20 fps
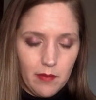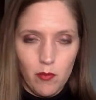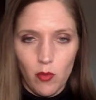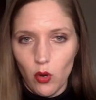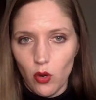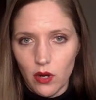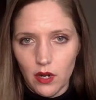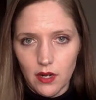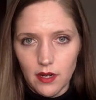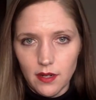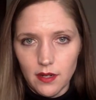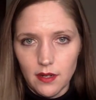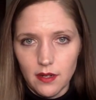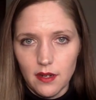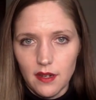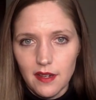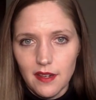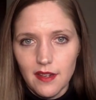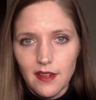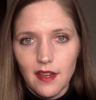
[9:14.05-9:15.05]
more.
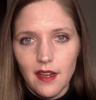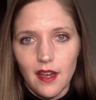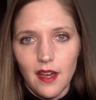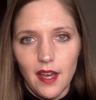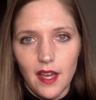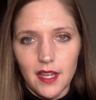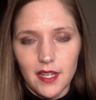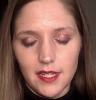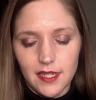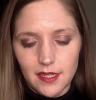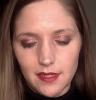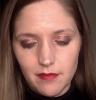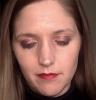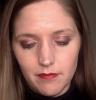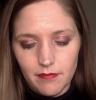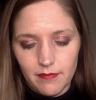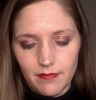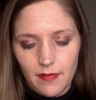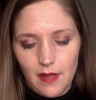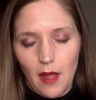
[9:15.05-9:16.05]

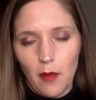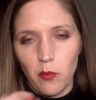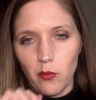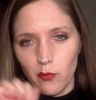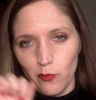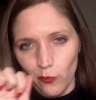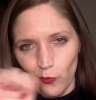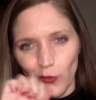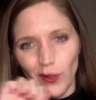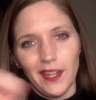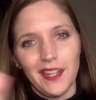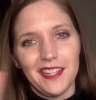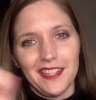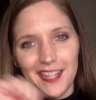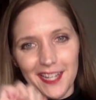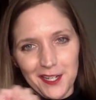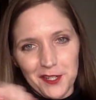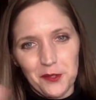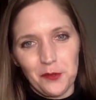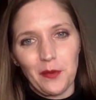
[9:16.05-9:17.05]
I really
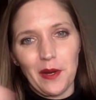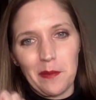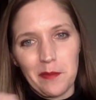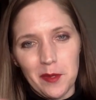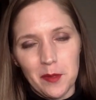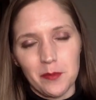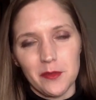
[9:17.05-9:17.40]
like to wipe